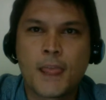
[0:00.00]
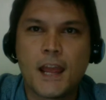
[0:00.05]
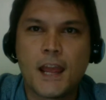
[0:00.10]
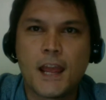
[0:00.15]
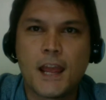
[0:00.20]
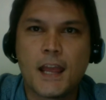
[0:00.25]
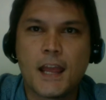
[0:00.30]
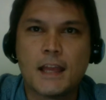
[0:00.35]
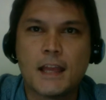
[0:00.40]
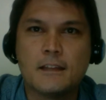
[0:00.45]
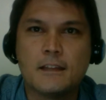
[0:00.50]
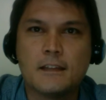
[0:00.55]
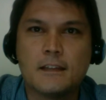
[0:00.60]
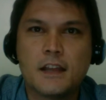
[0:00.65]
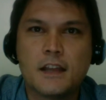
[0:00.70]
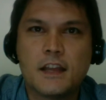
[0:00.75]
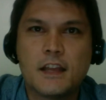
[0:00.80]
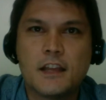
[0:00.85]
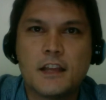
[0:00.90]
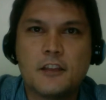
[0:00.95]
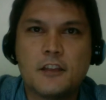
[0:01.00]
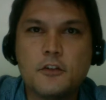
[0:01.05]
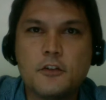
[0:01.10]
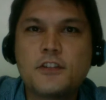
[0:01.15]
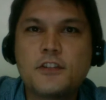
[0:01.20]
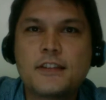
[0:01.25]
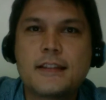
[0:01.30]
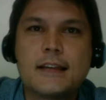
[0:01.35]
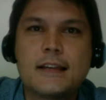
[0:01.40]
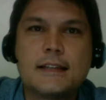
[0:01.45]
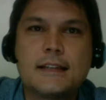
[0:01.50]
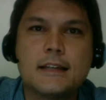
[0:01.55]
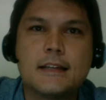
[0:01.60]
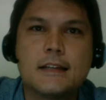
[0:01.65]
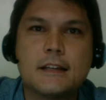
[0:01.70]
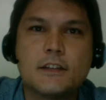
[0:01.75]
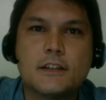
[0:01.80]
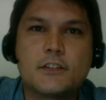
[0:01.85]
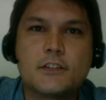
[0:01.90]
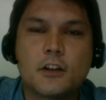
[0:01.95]
And using that
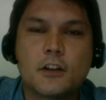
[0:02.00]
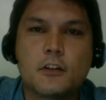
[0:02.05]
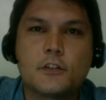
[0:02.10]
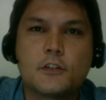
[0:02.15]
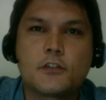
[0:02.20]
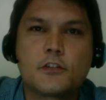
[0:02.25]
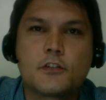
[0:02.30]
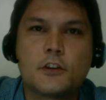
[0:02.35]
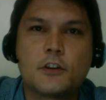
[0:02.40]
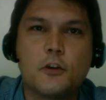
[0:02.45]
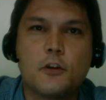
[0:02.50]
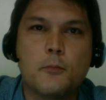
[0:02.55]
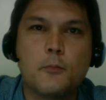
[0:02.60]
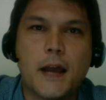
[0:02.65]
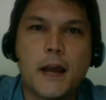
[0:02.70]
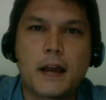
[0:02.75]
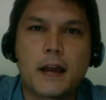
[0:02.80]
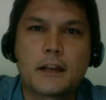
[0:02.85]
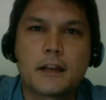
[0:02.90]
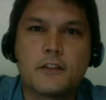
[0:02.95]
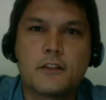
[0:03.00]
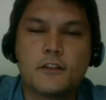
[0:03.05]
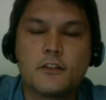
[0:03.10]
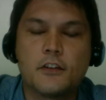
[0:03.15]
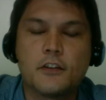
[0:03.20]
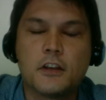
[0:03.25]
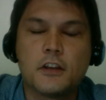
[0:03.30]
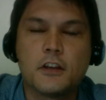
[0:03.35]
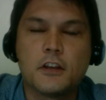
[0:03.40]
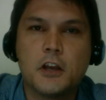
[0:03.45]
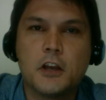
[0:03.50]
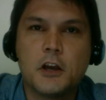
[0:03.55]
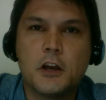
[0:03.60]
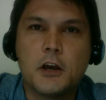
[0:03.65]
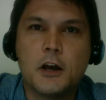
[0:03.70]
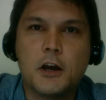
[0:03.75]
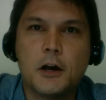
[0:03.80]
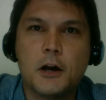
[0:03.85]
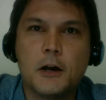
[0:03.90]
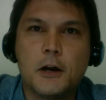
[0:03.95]
data, sellers can go back and see,
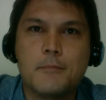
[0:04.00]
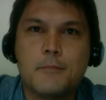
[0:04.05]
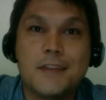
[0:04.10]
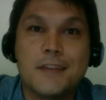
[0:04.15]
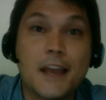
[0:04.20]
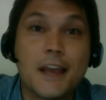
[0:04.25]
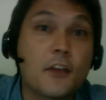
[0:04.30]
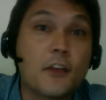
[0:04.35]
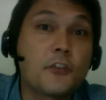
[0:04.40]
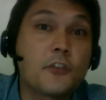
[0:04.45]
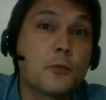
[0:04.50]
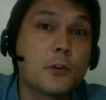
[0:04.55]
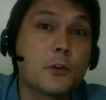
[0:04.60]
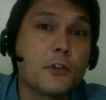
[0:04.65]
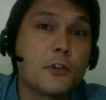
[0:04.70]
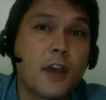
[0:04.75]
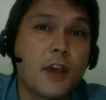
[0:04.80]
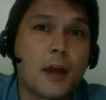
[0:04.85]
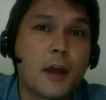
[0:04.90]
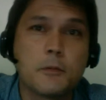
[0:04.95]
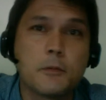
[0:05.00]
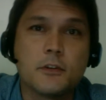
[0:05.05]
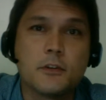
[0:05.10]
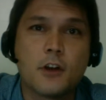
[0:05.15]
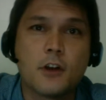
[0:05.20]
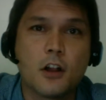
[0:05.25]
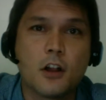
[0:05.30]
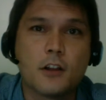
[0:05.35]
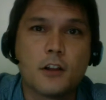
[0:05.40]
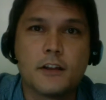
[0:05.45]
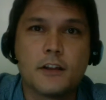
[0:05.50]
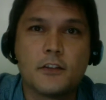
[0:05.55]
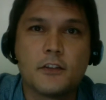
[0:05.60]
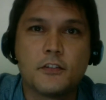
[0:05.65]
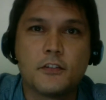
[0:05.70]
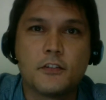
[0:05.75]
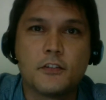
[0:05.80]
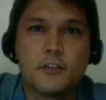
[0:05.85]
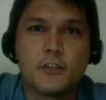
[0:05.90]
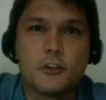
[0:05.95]
yes, what has happened a holiday
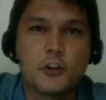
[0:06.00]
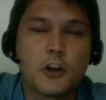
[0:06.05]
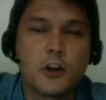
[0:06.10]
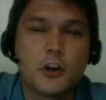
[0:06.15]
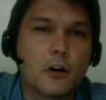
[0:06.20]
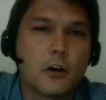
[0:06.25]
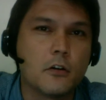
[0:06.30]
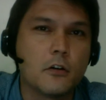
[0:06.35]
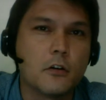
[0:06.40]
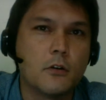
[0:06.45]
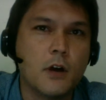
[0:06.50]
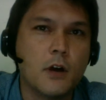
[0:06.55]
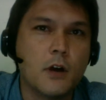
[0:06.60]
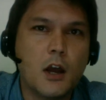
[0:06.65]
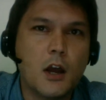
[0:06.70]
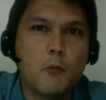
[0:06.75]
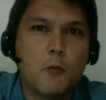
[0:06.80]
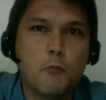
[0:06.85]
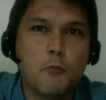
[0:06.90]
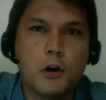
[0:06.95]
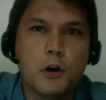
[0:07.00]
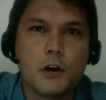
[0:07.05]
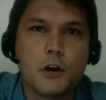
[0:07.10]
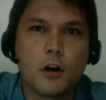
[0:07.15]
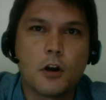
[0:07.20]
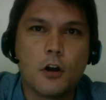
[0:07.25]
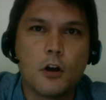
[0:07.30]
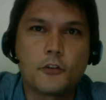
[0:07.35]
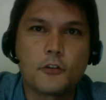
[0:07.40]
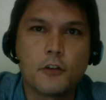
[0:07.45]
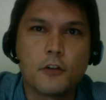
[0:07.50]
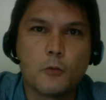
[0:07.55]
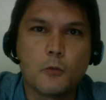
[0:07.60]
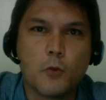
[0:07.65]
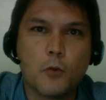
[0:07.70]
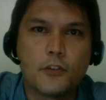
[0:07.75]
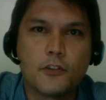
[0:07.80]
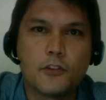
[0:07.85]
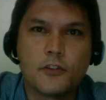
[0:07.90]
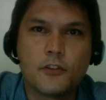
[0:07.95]
season ago, but also
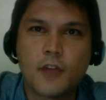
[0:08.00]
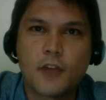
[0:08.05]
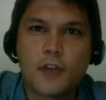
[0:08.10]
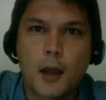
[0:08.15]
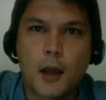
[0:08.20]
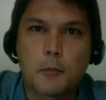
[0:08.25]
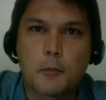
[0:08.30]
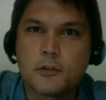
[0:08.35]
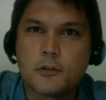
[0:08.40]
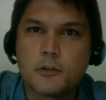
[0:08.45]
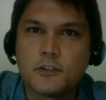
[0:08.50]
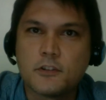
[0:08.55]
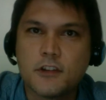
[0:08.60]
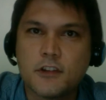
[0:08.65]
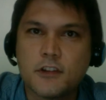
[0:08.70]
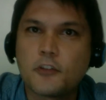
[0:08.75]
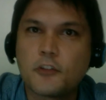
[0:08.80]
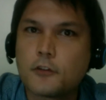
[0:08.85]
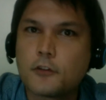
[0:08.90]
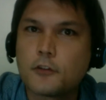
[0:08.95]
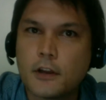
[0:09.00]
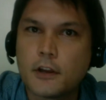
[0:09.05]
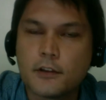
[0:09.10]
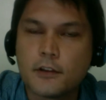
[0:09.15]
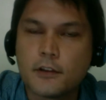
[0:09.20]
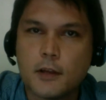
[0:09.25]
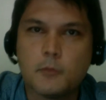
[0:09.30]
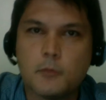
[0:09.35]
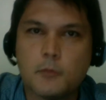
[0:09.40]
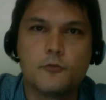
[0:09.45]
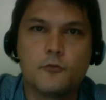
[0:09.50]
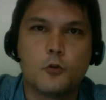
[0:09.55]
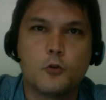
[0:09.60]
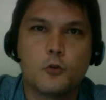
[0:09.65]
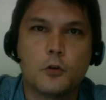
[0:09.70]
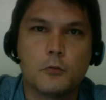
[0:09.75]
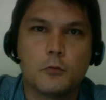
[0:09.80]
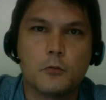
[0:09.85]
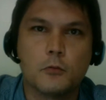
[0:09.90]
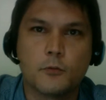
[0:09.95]
what's happened yesterday or the day
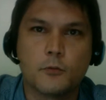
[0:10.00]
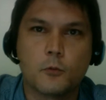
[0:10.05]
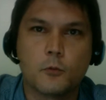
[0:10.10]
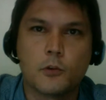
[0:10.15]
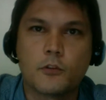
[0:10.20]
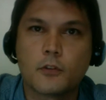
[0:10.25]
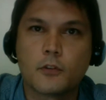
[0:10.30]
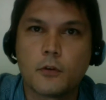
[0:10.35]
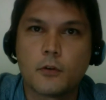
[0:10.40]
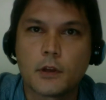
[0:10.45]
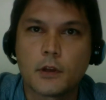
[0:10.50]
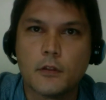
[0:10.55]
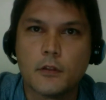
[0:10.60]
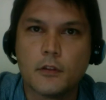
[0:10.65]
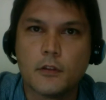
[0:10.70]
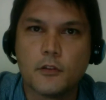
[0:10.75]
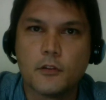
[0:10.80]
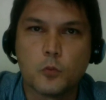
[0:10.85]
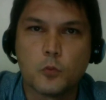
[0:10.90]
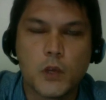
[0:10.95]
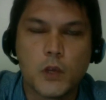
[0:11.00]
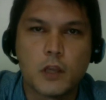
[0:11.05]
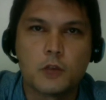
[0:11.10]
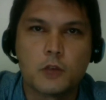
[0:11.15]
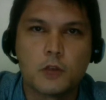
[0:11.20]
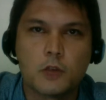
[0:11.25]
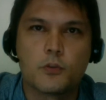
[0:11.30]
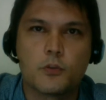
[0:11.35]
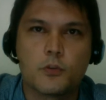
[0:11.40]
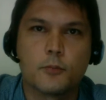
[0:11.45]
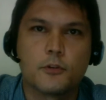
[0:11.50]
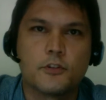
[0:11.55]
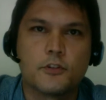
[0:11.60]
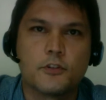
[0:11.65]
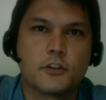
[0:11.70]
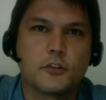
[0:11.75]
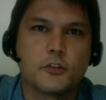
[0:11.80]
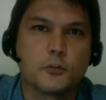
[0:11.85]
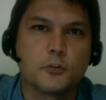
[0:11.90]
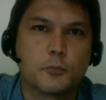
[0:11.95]
before, what's going on this week with a
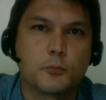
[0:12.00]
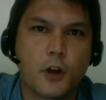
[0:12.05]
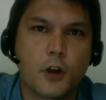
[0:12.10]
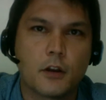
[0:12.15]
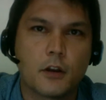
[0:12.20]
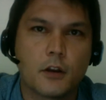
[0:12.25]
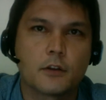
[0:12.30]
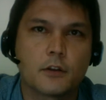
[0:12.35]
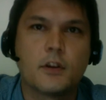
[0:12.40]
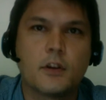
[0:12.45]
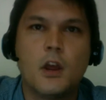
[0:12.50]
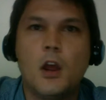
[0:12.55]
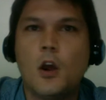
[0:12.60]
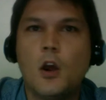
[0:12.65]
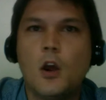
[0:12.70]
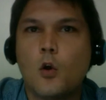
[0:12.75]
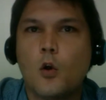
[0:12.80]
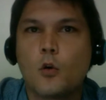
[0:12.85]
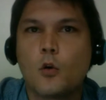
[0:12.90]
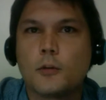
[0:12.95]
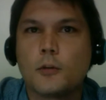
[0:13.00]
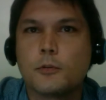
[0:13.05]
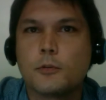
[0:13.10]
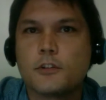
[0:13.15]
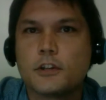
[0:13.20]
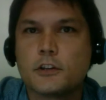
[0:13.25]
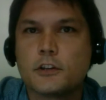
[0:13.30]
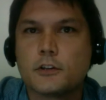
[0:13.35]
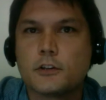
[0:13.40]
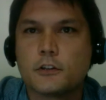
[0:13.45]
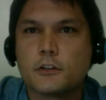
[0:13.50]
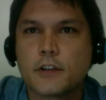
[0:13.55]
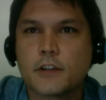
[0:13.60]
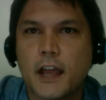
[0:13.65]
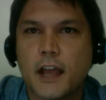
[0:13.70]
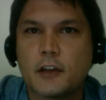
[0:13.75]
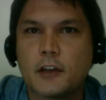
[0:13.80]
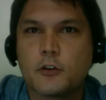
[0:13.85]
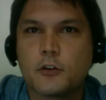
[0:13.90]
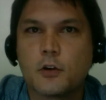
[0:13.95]
particular product or in a particular
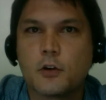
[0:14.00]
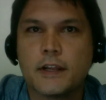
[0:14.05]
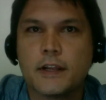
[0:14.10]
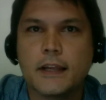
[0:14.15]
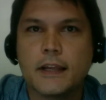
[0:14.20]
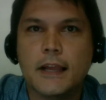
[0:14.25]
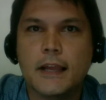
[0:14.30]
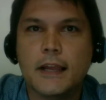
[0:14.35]
category.